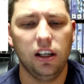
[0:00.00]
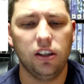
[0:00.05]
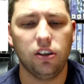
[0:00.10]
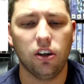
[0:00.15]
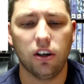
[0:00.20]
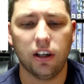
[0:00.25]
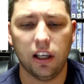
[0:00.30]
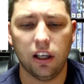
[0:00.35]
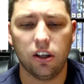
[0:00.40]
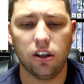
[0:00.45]

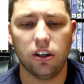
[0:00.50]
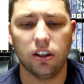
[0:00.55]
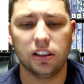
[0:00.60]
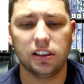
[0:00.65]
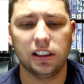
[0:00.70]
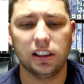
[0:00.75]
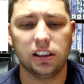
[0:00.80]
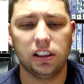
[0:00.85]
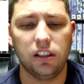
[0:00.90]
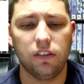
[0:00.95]
Donkey Kong
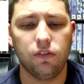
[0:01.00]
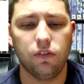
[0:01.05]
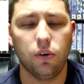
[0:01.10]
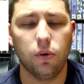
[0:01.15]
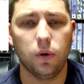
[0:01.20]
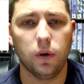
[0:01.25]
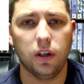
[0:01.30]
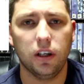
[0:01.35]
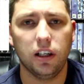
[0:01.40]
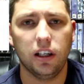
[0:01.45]

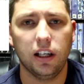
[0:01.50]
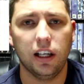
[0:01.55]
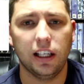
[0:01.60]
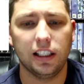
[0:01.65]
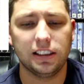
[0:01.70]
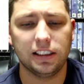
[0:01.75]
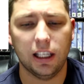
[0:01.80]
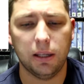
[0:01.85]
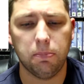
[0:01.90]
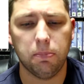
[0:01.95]
64,
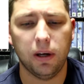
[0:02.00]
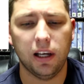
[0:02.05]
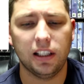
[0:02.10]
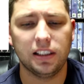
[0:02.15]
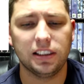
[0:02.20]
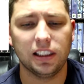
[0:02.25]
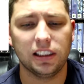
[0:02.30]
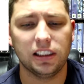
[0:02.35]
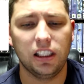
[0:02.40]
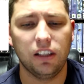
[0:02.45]
Excitebike
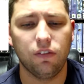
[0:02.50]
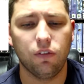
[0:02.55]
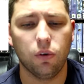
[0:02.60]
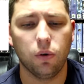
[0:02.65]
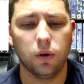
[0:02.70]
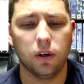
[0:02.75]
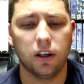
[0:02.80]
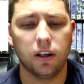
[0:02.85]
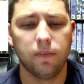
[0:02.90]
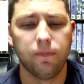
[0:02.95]

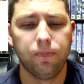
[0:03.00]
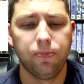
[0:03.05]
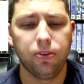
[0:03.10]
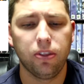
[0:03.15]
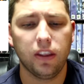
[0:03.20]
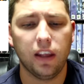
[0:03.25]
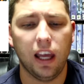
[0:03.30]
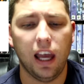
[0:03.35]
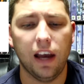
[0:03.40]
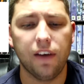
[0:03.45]
64,
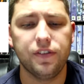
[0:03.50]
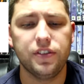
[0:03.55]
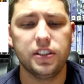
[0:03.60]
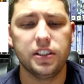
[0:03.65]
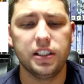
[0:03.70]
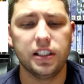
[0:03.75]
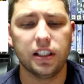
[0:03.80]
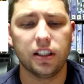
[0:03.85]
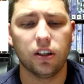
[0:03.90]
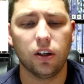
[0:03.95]

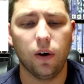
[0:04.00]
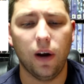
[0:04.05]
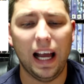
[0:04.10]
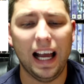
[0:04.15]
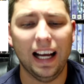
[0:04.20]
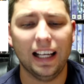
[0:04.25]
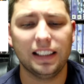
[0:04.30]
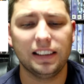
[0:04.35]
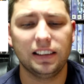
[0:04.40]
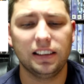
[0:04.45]
F-Zero
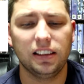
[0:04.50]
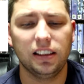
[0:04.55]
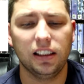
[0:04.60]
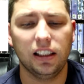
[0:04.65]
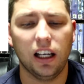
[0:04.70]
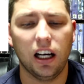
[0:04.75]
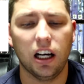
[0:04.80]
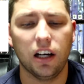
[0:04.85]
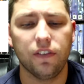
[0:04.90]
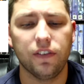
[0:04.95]
X,
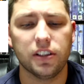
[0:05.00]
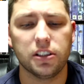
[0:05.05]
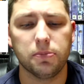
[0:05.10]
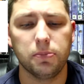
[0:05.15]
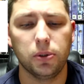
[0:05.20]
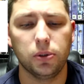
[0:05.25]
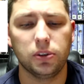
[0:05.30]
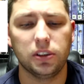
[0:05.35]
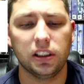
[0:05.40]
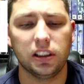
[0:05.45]
Harvest
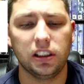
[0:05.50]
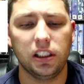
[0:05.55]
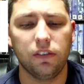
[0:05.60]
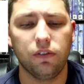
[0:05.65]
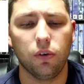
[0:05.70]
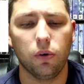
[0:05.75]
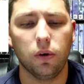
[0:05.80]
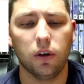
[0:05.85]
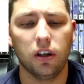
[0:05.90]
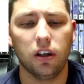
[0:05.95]
Moon
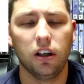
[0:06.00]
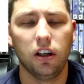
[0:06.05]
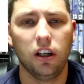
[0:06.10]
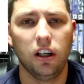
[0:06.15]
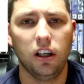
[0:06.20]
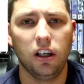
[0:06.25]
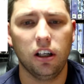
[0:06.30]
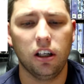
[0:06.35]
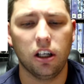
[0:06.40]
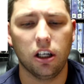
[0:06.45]
64,
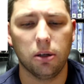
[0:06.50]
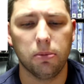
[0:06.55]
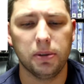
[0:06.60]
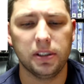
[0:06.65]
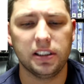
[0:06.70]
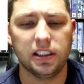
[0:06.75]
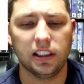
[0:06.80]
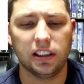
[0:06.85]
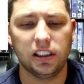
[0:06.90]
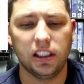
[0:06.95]
Kirby
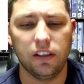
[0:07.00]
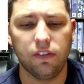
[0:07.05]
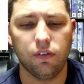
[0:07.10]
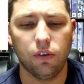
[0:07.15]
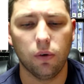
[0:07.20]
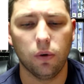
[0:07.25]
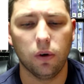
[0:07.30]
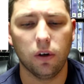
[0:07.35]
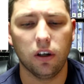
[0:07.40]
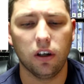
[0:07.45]

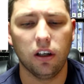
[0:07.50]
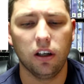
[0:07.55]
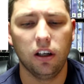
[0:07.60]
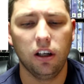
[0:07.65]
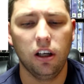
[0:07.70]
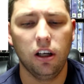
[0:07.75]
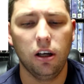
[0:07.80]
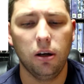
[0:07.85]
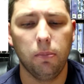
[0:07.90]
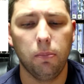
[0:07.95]
64,
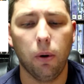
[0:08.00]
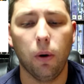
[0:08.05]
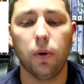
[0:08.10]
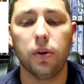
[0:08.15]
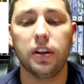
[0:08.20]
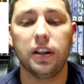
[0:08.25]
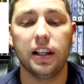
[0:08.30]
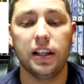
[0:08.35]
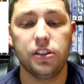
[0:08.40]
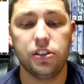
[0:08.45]

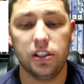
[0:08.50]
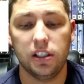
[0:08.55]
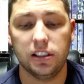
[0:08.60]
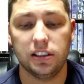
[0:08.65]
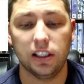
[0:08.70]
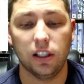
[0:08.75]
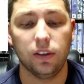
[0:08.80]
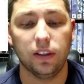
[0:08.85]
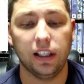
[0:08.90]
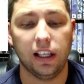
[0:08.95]
both Legend
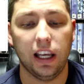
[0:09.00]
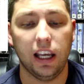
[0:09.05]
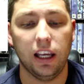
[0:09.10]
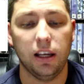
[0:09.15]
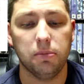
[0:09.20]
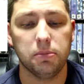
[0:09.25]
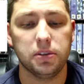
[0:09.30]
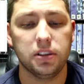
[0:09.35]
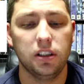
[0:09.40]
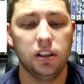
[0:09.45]
of Zelda
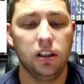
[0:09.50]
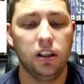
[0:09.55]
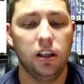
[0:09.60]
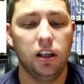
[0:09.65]
games,